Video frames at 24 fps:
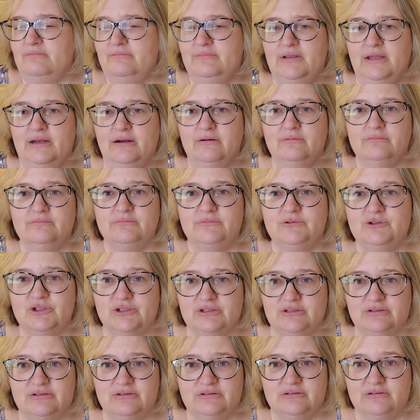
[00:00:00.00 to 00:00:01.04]
you know,
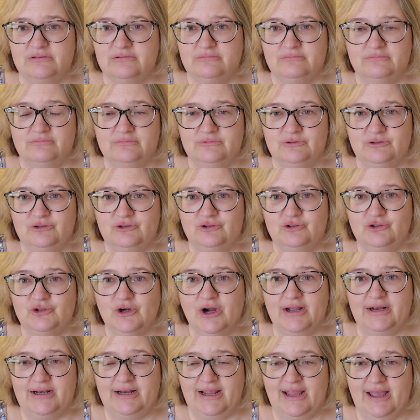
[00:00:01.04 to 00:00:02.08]
just
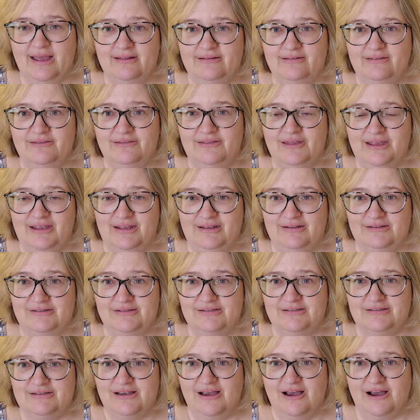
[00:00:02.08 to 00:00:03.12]
trying to get
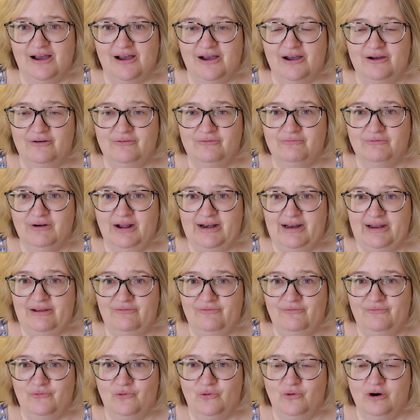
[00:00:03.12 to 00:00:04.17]
things uh, ready
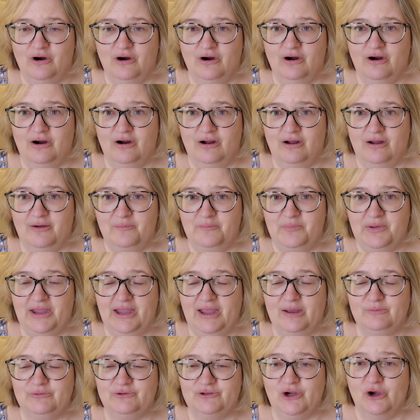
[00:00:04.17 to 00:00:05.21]
for being
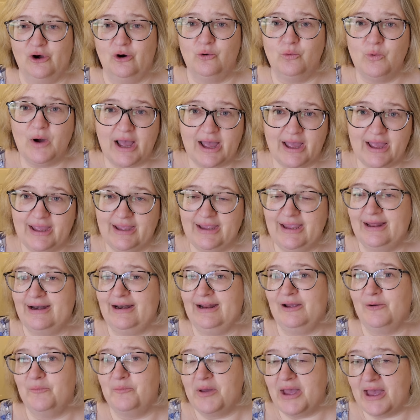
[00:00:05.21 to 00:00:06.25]
able to go away,
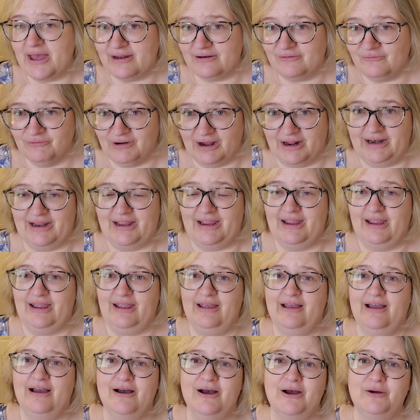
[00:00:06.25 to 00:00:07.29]
getting a pet
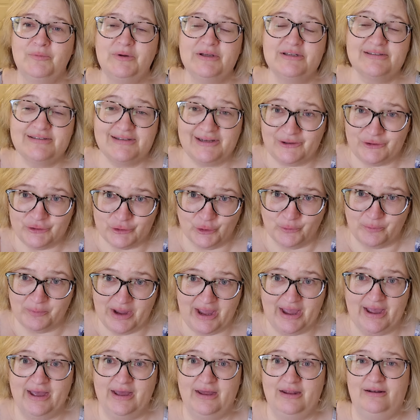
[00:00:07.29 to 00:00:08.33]
ready, um, a senior
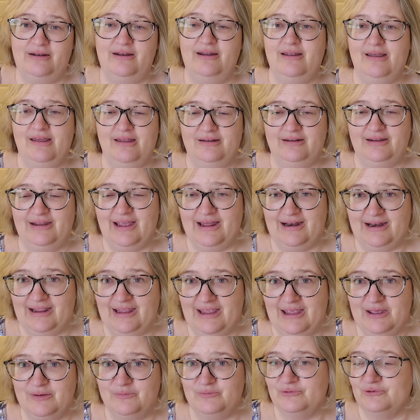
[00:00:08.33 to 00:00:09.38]
pet, and getting
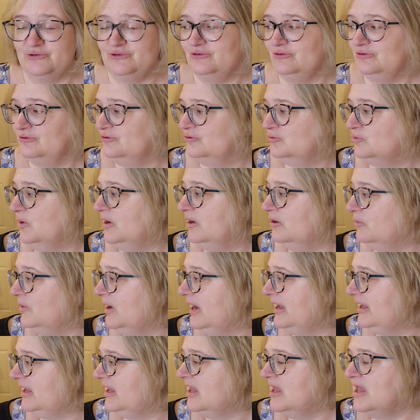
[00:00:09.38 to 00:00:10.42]
him squared
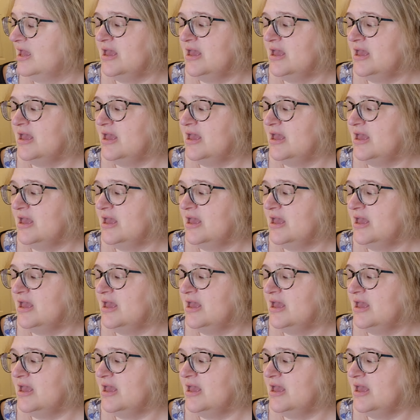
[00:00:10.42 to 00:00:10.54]
away.